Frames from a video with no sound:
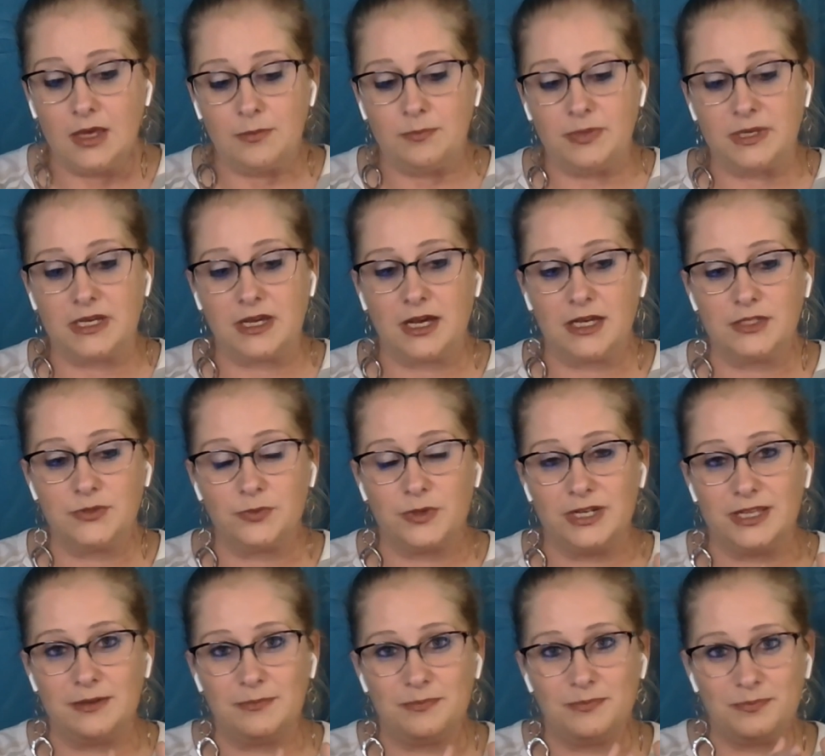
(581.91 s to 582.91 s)
because
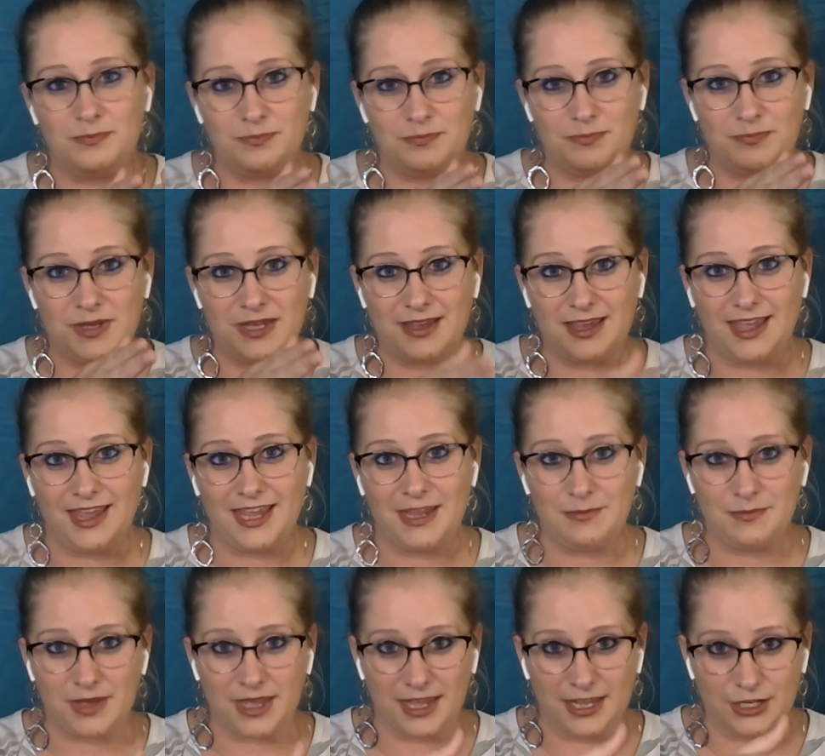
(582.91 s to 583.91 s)
when it
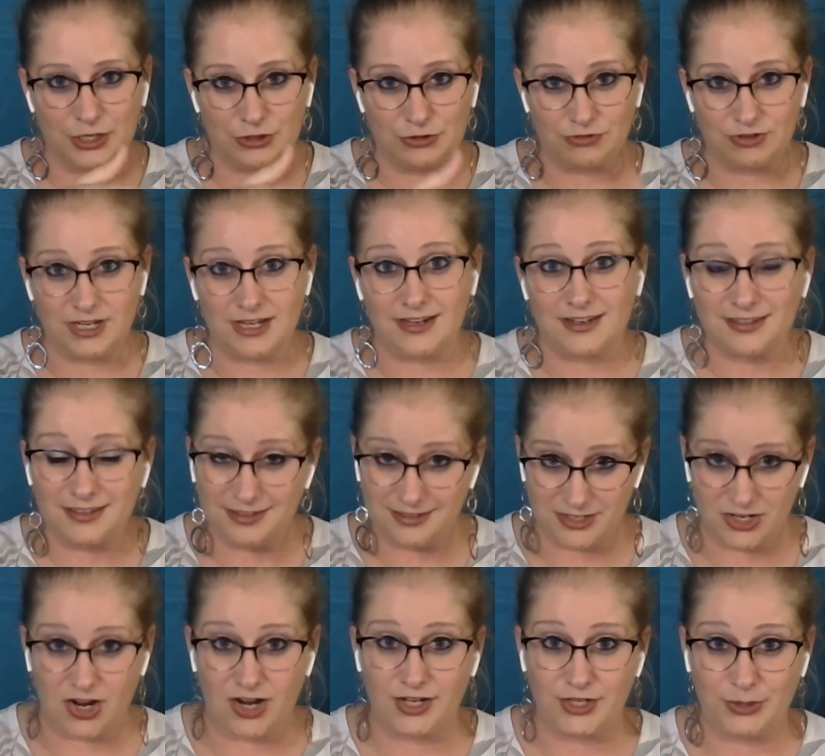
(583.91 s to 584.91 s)
became a Greek
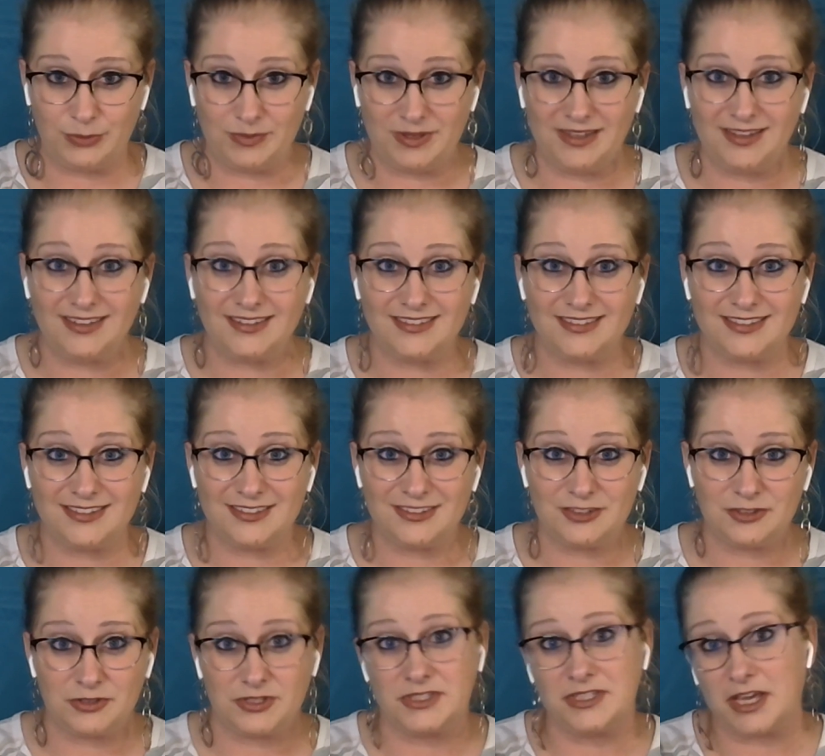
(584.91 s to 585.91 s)
document
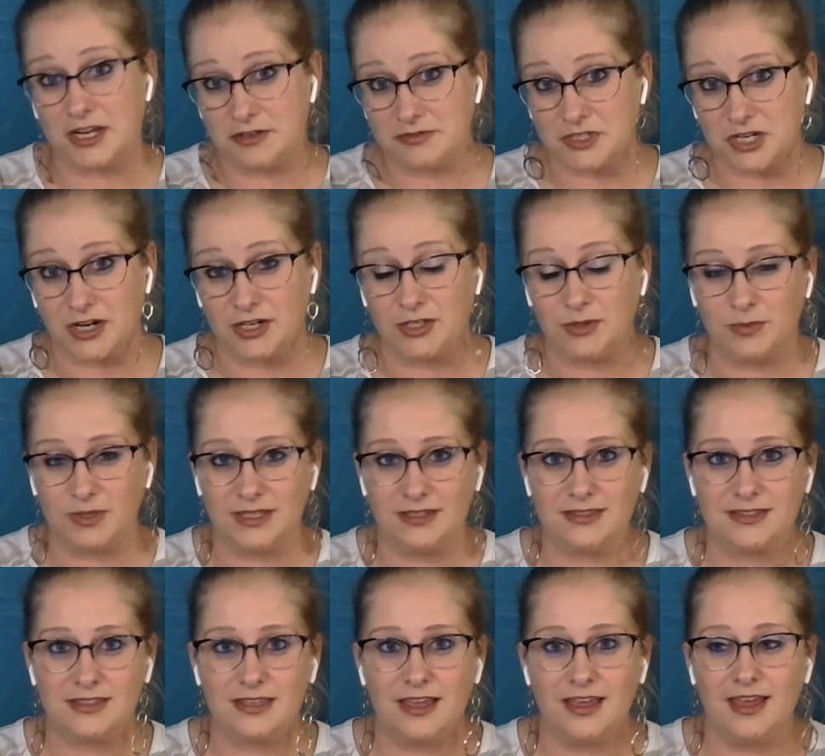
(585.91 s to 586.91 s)
or set of
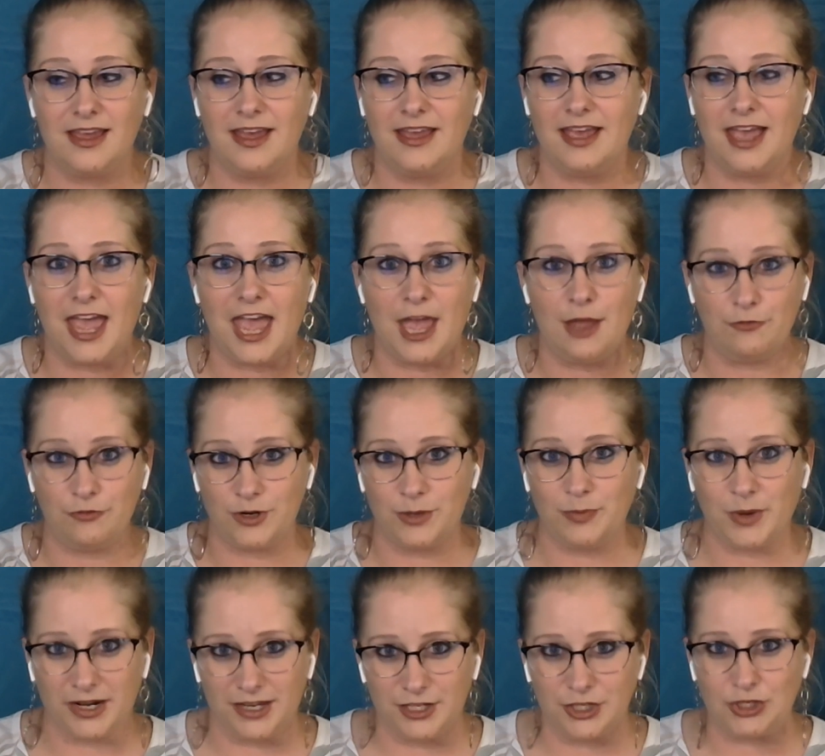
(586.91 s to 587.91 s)
documents,
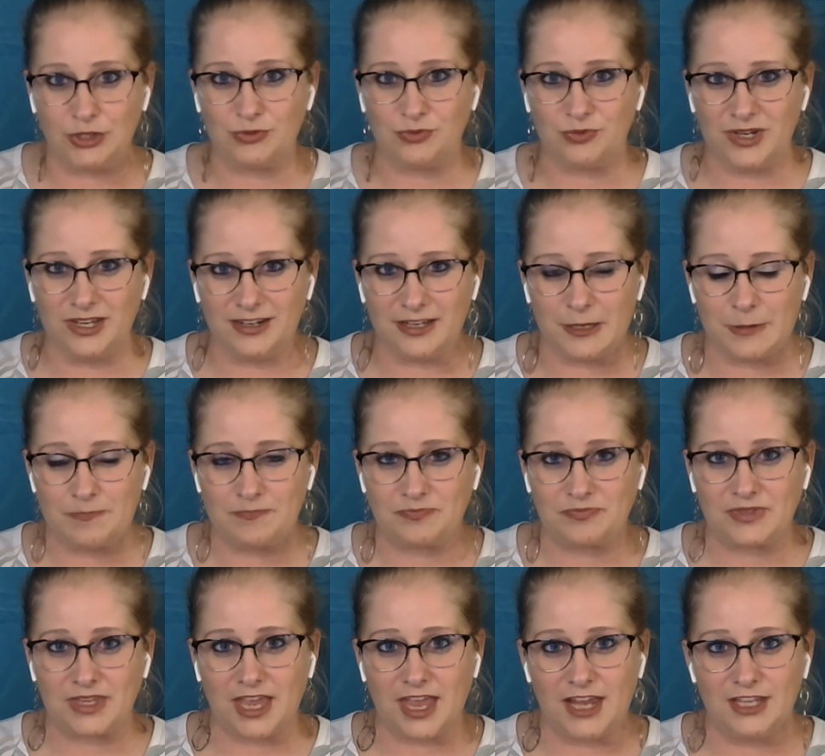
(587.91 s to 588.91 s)
everybody could read it.
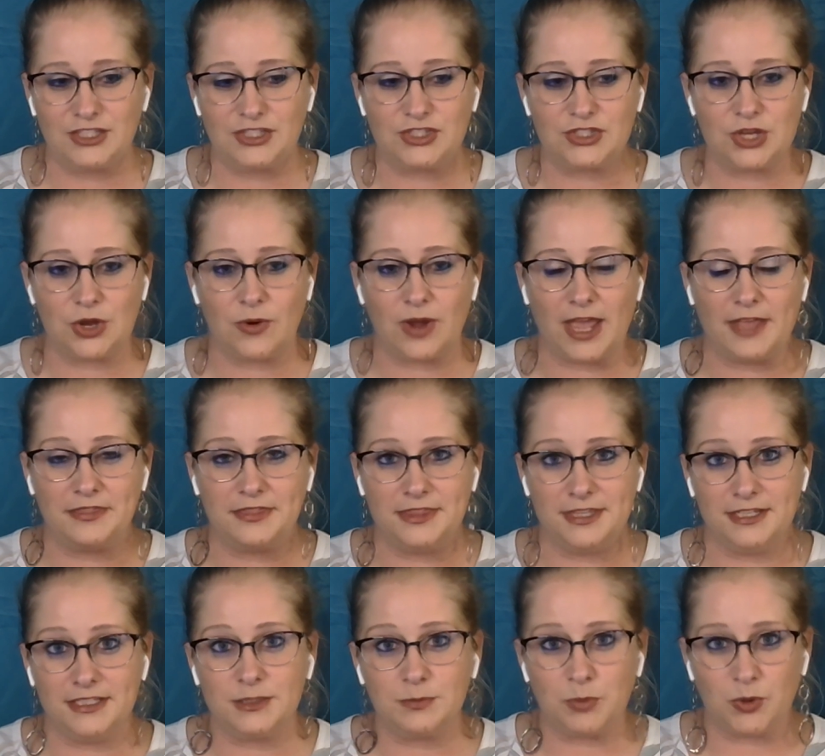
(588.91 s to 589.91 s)
And so at
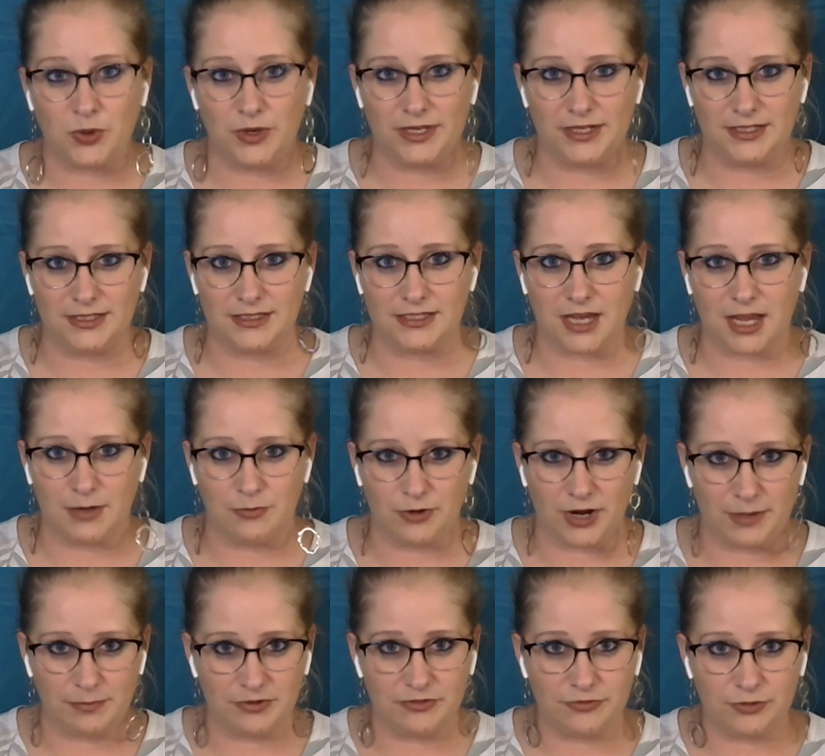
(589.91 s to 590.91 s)
this point in time,
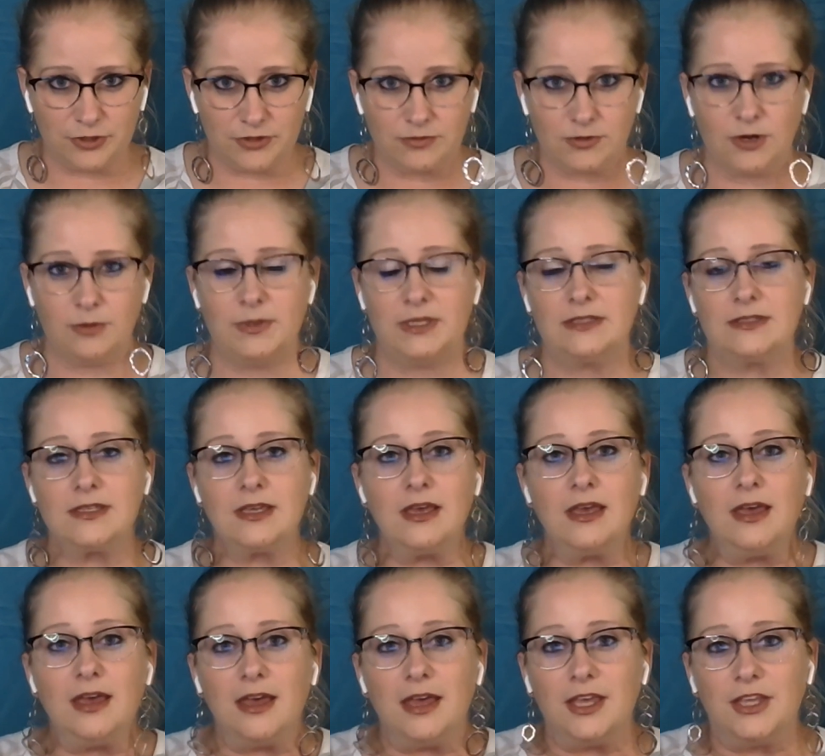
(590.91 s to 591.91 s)
right before the Romans,
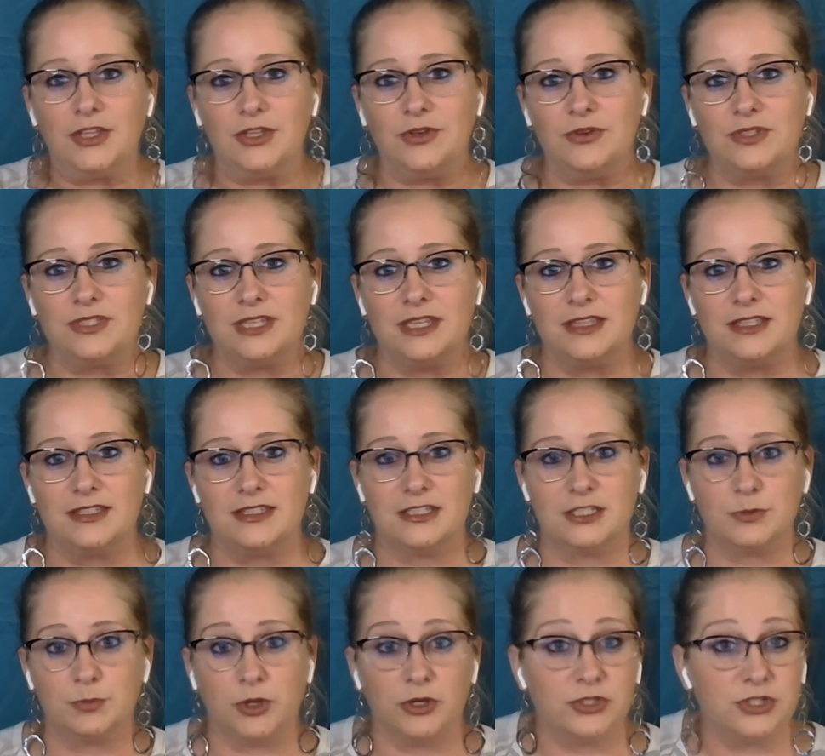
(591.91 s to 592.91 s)
you see this
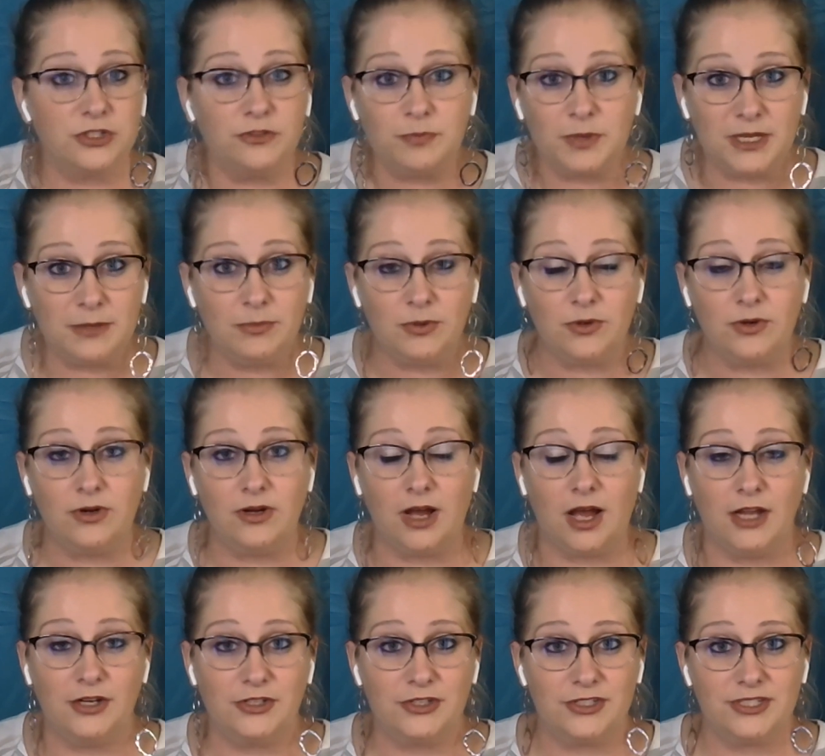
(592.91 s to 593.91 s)
explosion of people
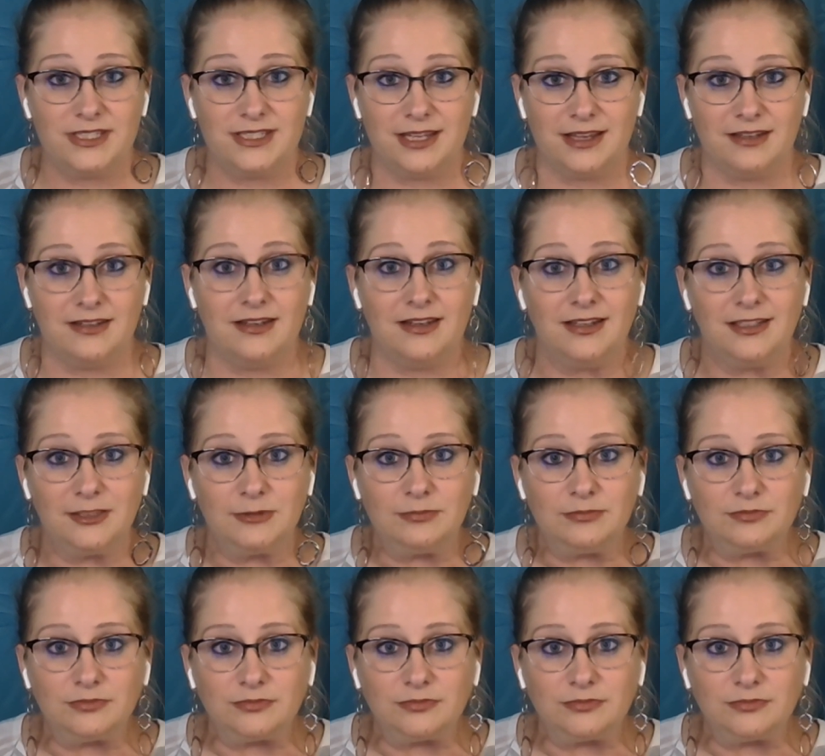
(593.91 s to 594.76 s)
understanding